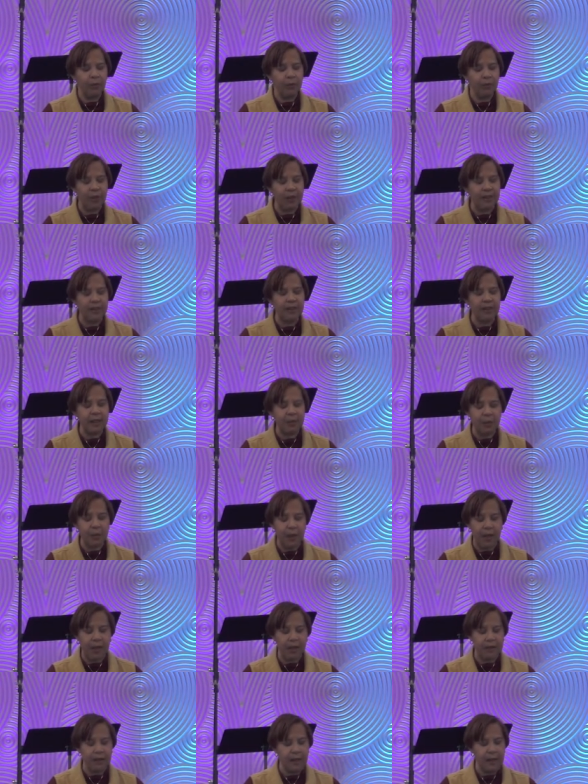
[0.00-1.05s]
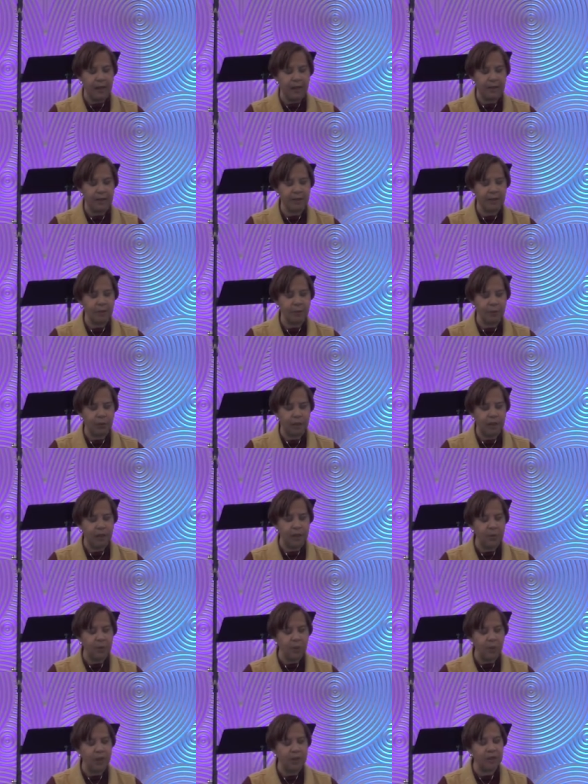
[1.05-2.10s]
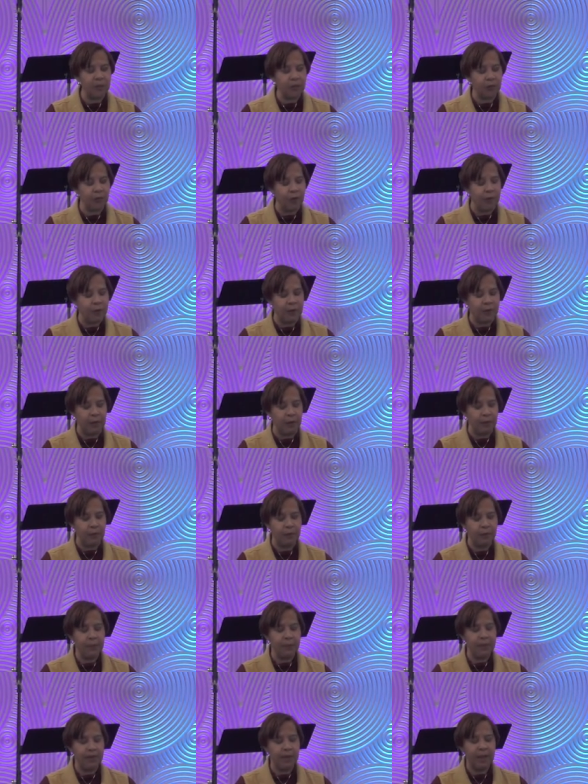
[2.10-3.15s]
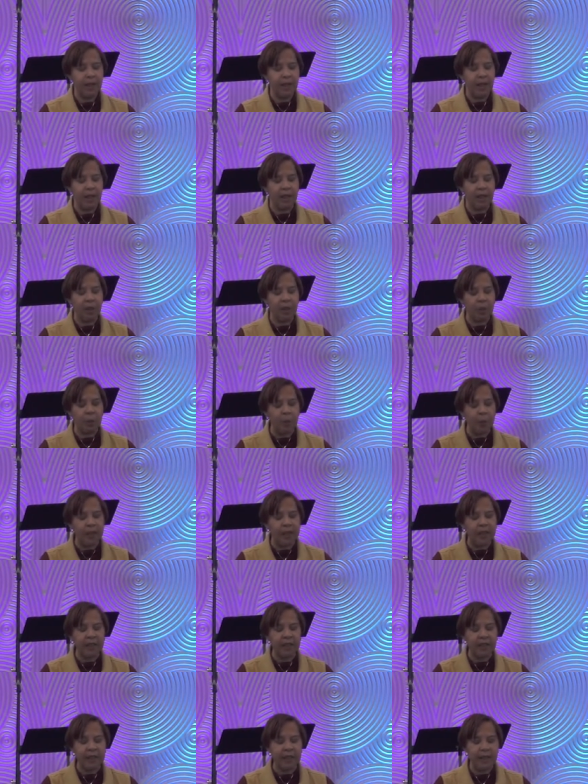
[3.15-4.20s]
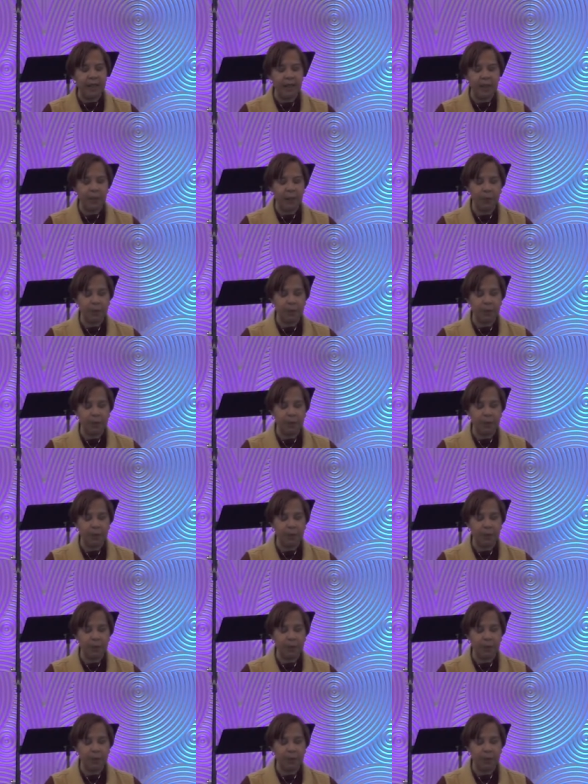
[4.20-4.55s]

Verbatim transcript: readily recognize what he wants from you and quickly